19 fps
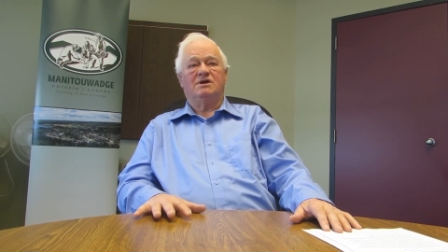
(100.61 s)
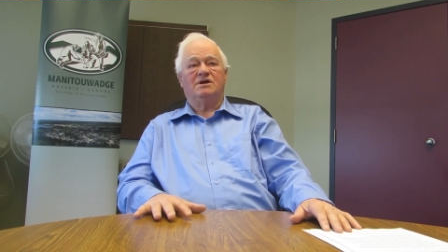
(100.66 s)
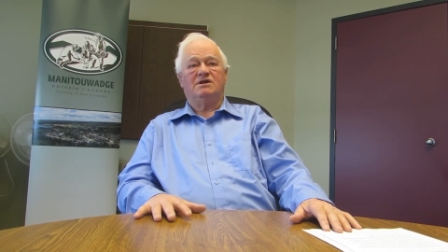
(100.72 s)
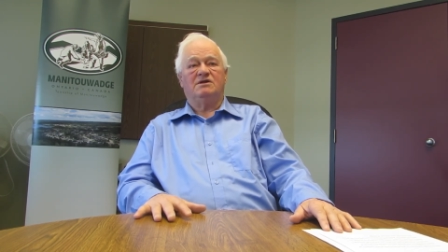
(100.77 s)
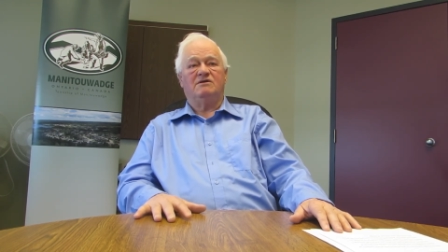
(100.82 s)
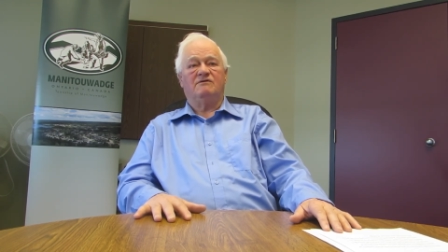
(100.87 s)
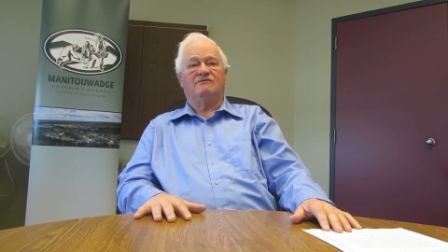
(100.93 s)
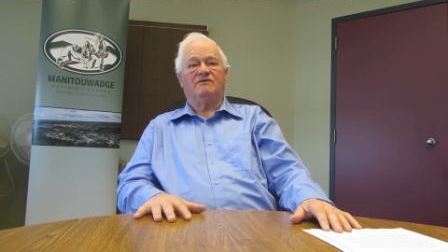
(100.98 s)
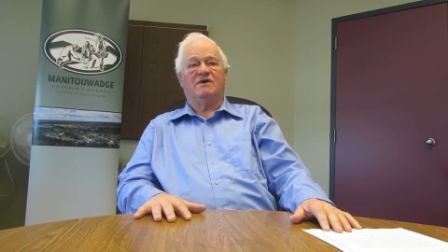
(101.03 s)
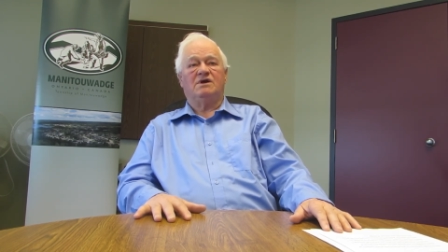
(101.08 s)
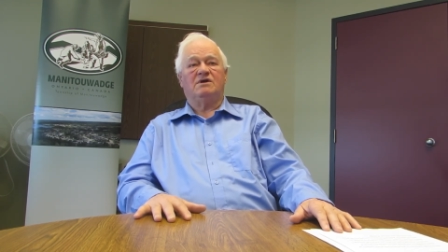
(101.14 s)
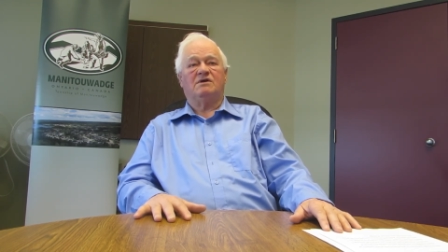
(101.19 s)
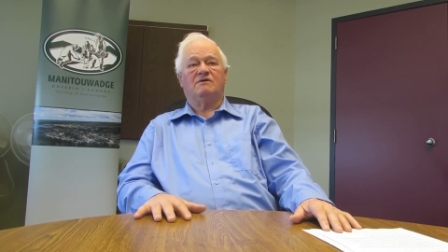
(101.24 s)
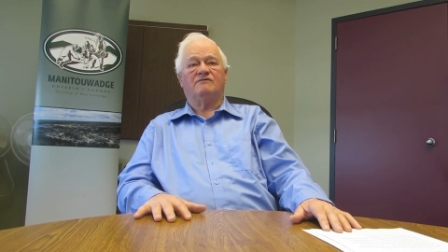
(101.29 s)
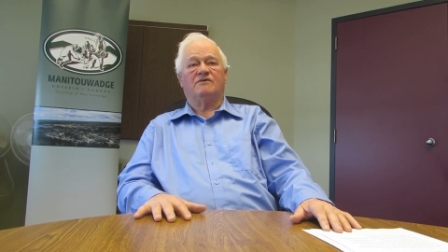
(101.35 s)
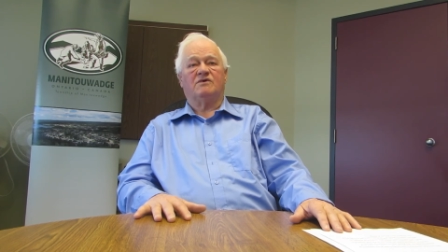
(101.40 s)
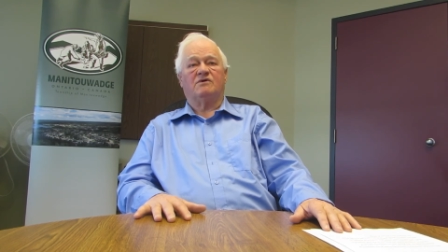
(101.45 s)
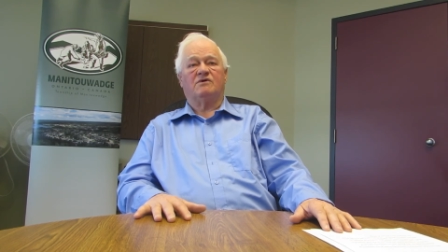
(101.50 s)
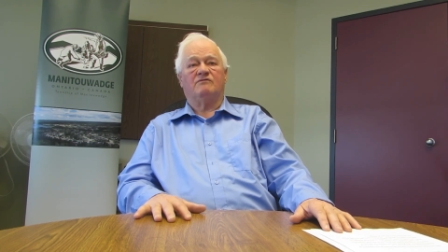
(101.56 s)
in the event
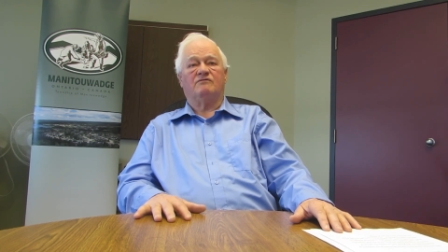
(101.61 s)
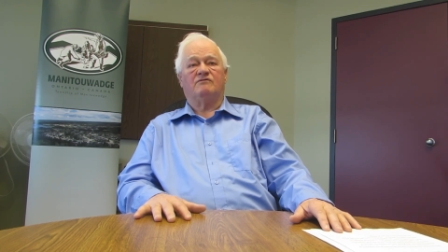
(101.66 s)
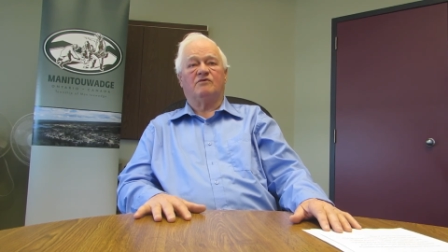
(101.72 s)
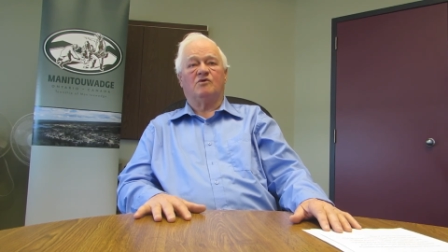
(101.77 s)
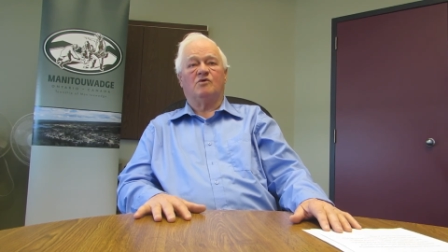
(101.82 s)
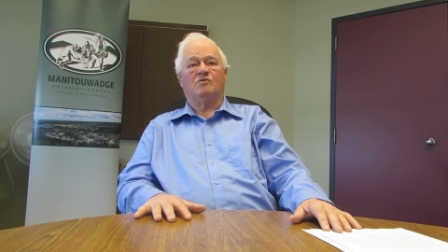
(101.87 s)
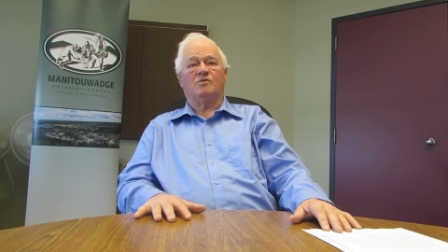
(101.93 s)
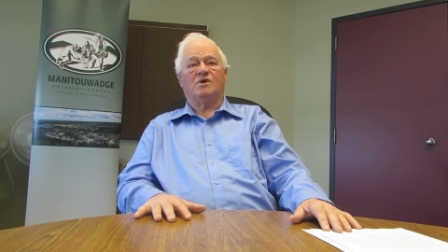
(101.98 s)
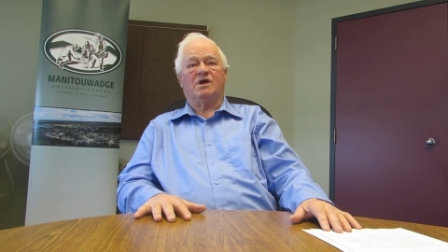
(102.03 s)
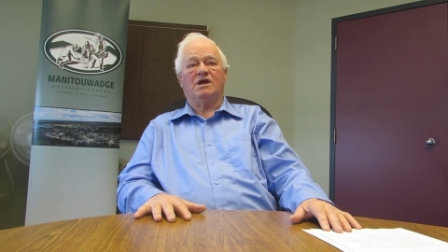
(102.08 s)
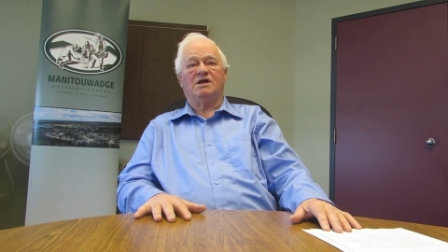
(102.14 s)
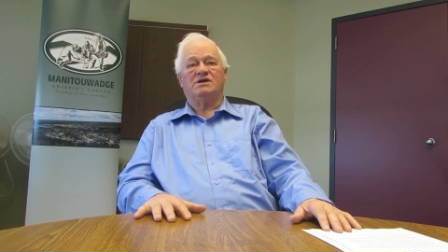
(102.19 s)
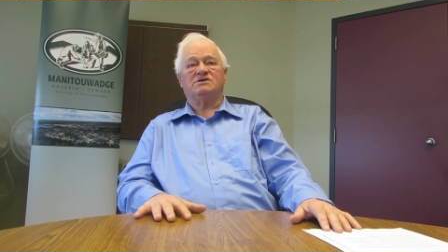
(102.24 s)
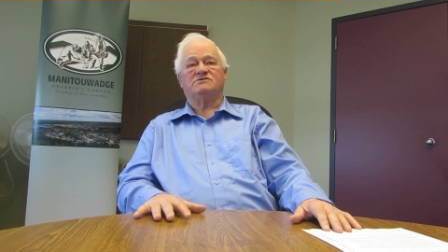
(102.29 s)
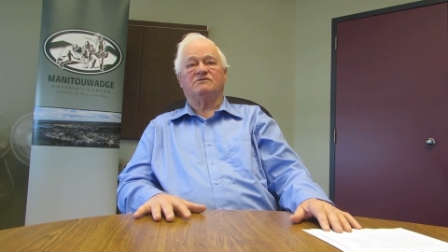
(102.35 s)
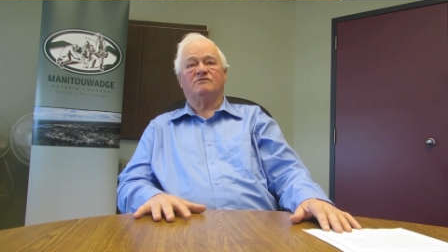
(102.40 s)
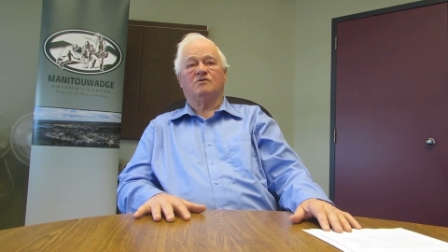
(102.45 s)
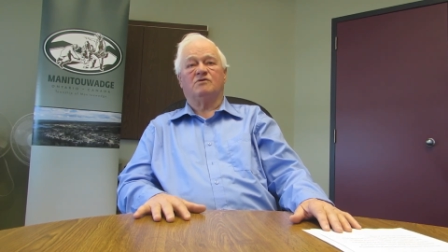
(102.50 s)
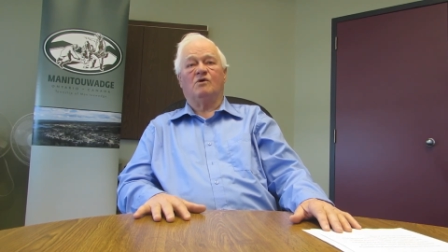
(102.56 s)
of a confirmed
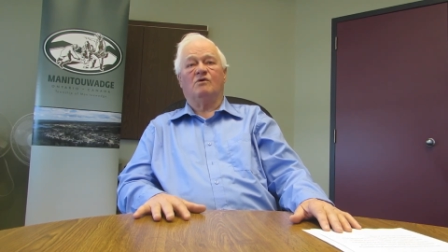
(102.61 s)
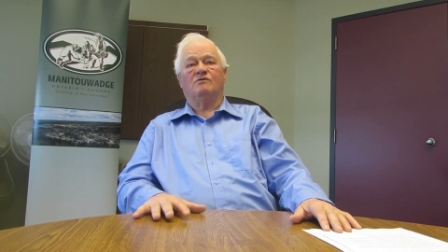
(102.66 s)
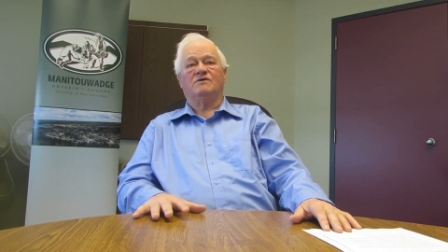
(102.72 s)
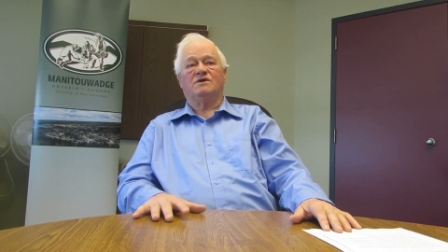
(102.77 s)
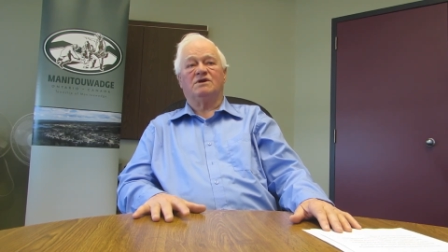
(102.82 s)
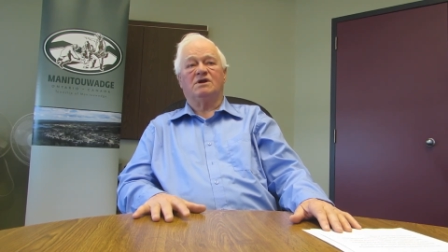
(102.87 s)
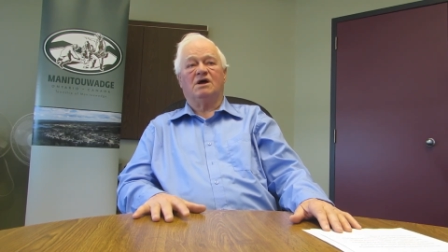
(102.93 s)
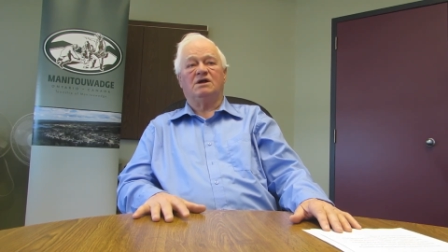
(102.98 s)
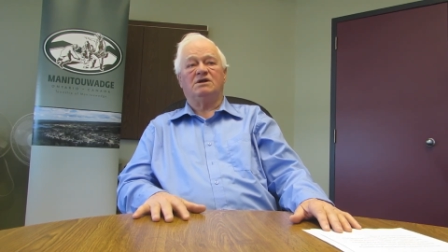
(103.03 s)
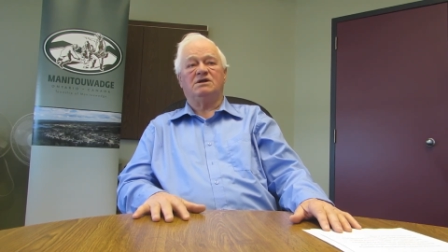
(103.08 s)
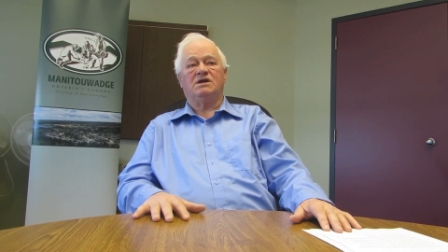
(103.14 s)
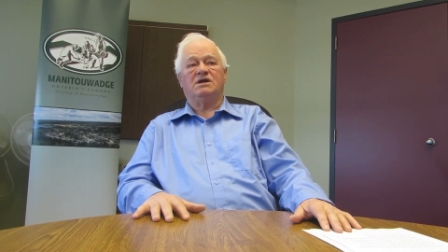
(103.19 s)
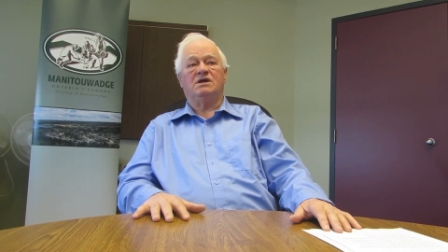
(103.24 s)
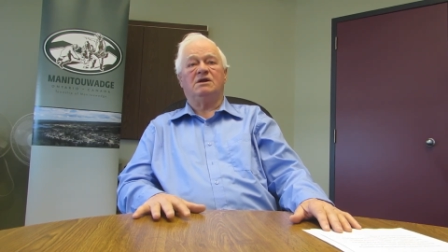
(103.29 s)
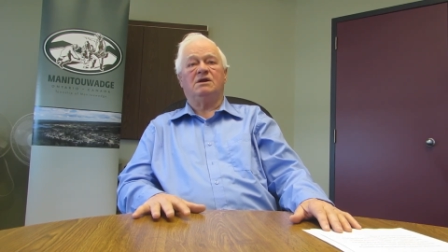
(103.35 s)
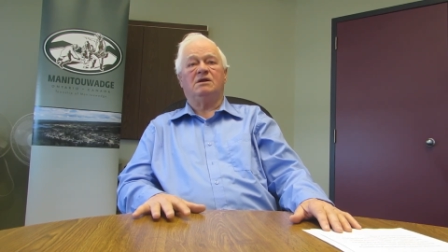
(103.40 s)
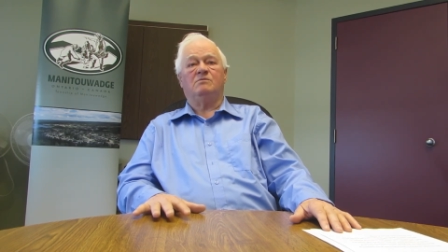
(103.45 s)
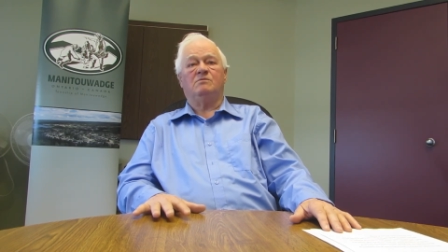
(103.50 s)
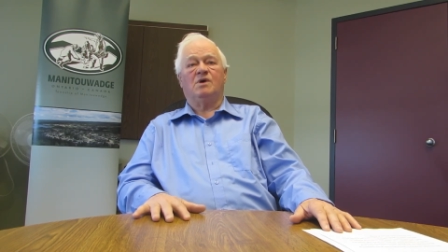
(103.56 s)
case of COVID-19
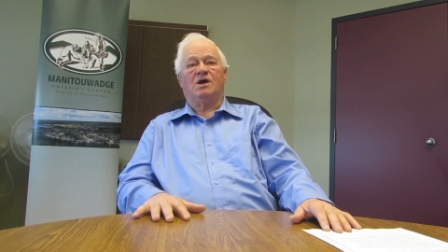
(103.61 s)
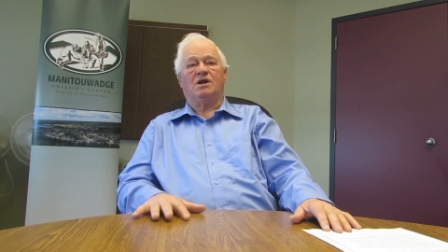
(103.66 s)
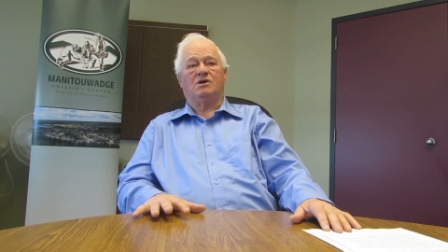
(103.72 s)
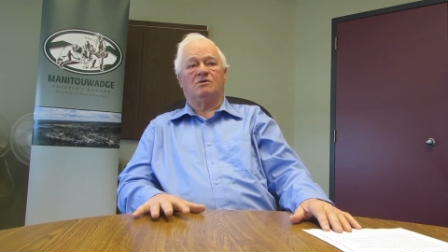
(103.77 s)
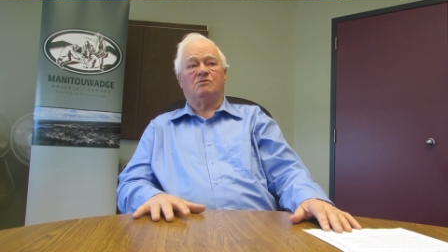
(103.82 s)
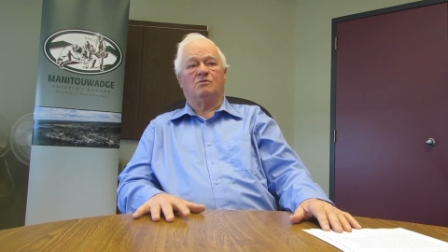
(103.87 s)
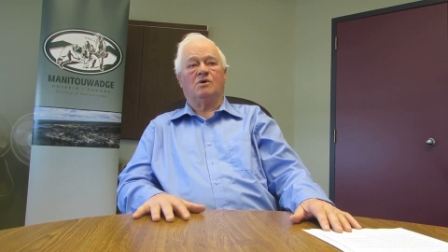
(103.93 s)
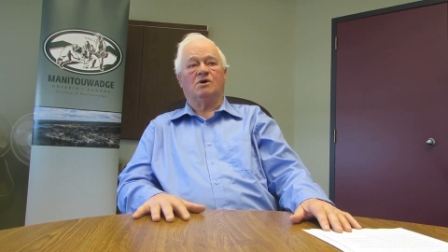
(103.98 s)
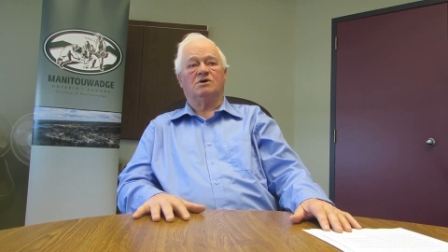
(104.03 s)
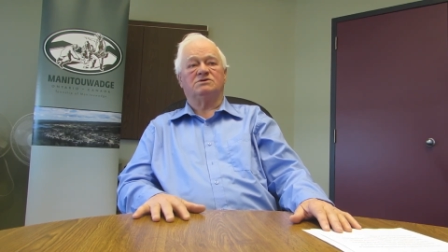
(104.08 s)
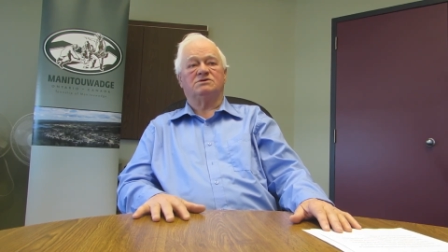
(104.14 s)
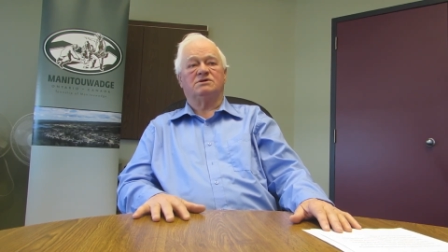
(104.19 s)
in Manitouwadge.